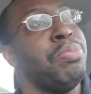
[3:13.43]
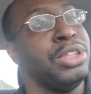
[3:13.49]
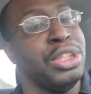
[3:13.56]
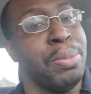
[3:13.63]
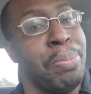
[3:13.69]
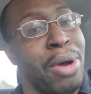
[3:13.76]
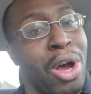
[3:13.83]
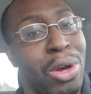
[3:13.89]

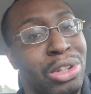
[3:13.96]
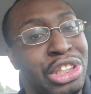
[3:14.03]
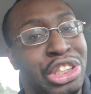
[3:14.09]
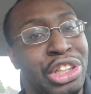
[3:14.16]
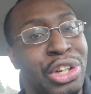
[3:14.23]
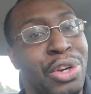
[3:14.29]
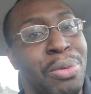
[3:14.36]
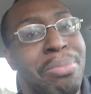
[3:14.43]
supposed
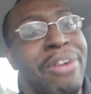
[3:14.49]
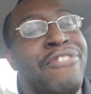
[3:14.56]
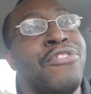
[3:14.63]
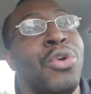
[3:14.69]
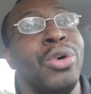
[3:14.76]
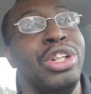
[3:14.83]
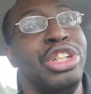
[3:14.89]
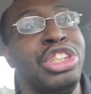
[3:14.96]
to
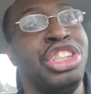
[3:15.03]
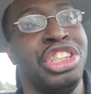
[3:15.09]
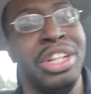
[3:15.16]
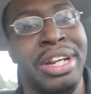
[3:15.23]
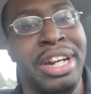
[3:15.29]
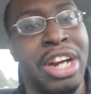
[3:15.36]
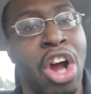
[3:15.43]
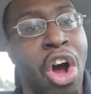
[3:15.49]
before you
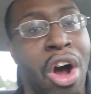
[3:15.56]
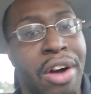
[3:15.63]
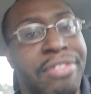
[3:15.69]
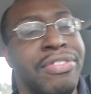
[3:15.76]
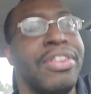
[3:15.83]
shut it off.